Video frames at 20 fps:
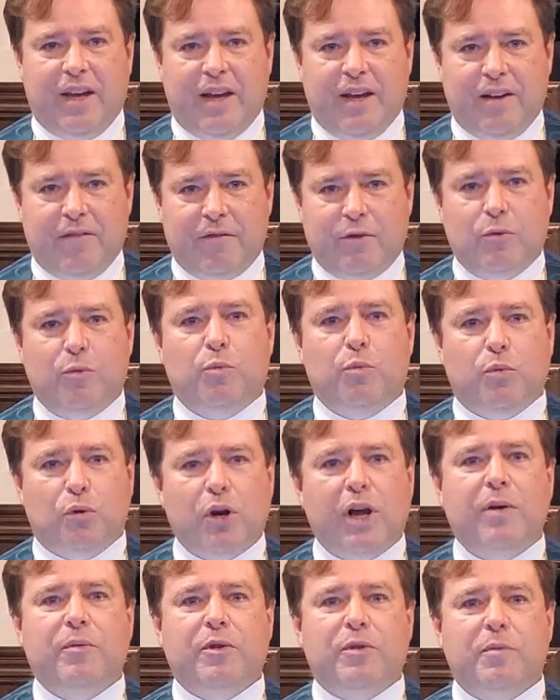If you'd
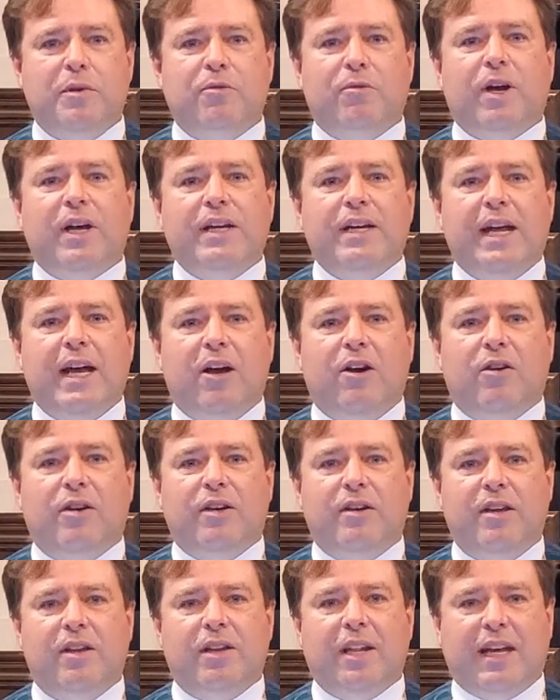pray with me right now, I'd
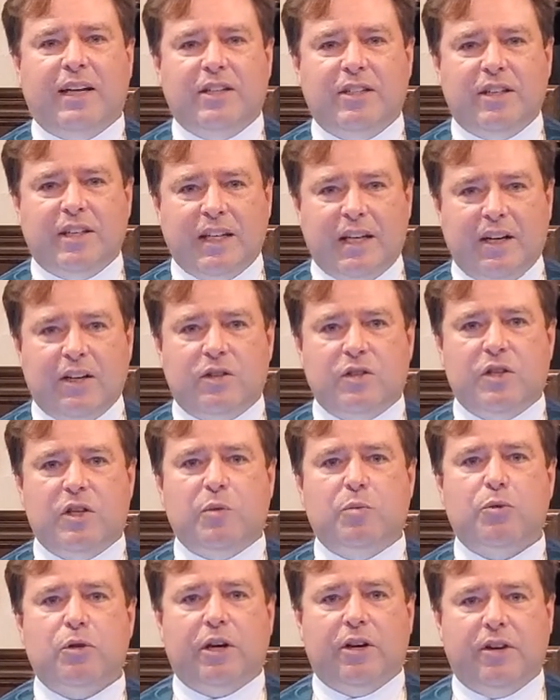like to lead us in a
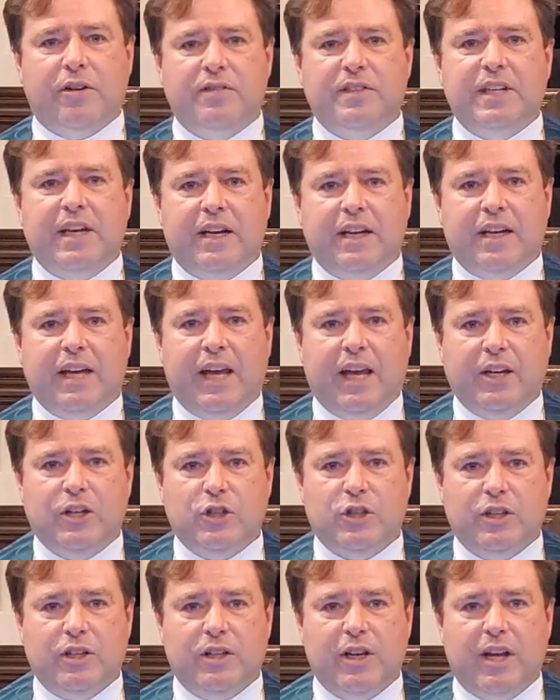prayer of
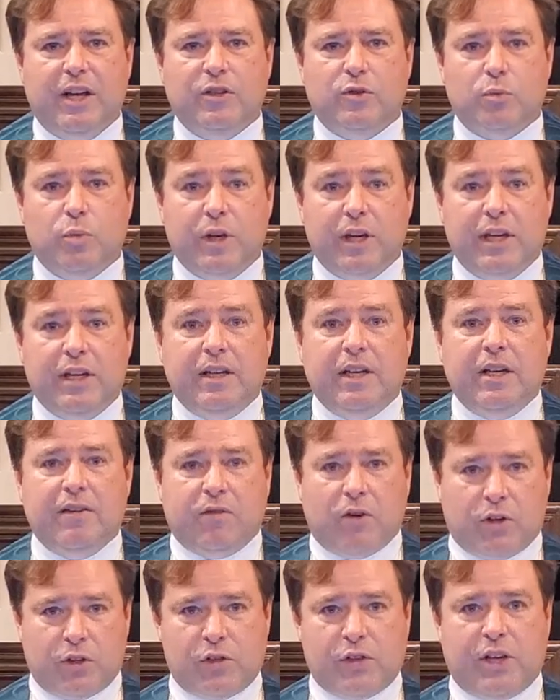dedication as we give
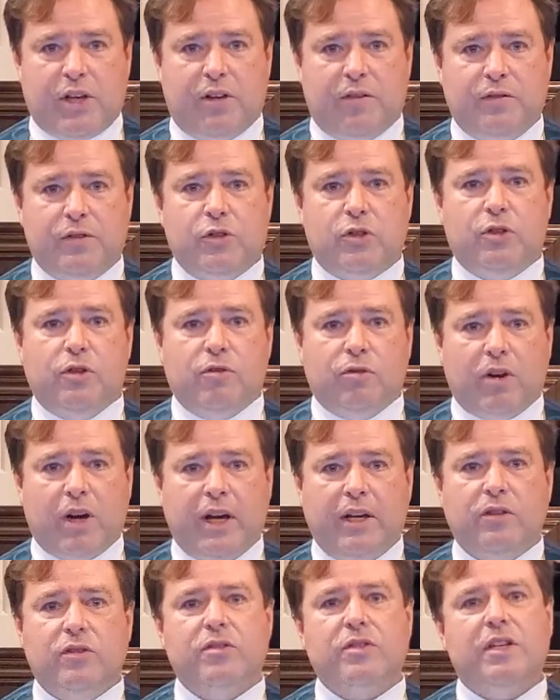ourselves to
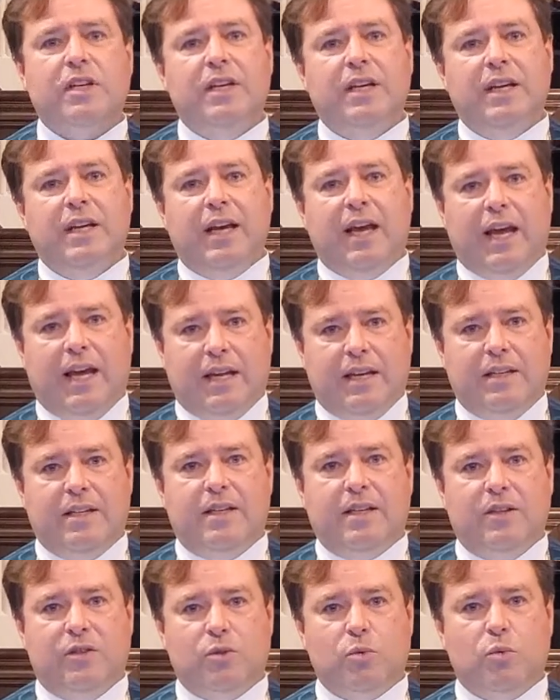Christ and
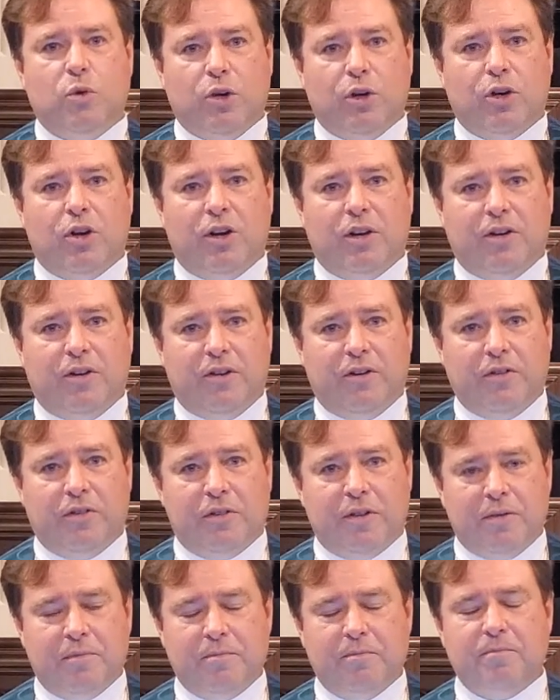his work on
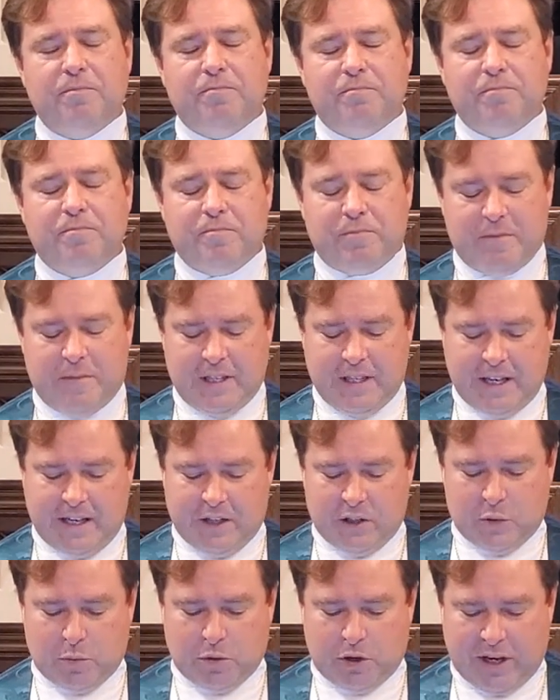earth. Let
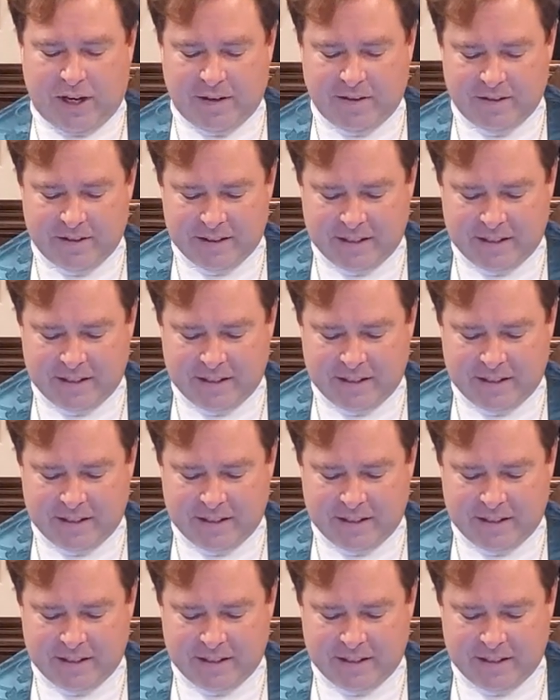us pray.